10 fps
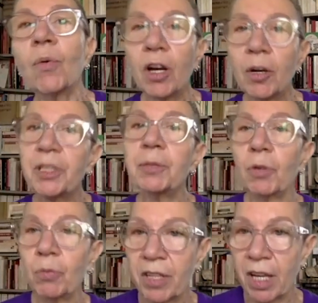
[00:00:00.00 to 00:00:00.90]
We are
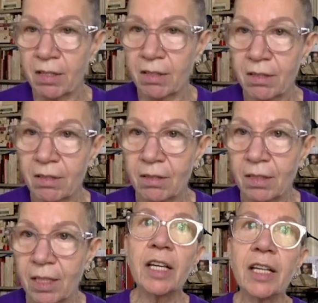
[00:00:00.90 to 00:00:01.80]
people with AIDS.
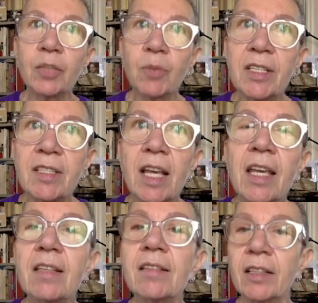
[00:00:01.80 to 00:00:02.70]
It was
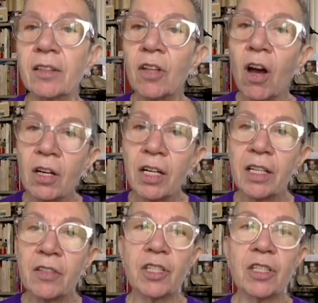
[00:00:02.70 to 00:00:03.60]
saying that
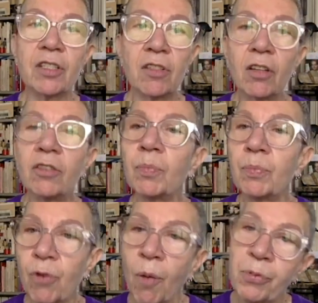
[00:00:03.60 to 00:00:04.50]
knowledge is not the
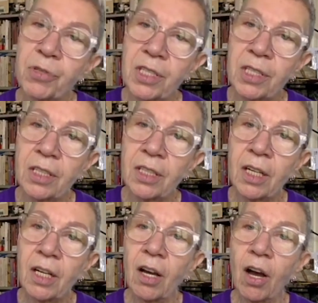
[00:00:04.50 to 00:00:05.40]
property
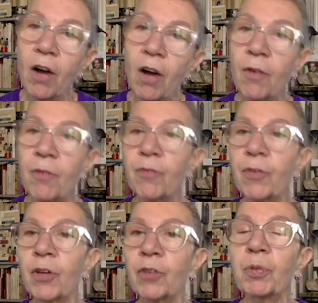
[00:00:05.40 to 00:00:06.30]
of
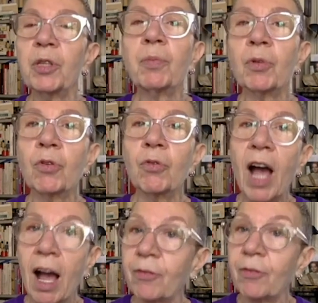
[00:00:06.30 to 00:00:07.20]
the people who
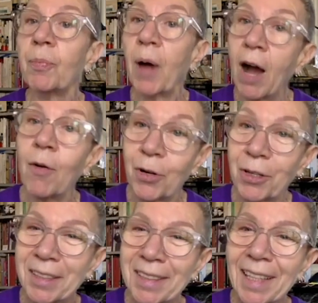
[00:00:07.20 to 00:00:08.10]
have the power,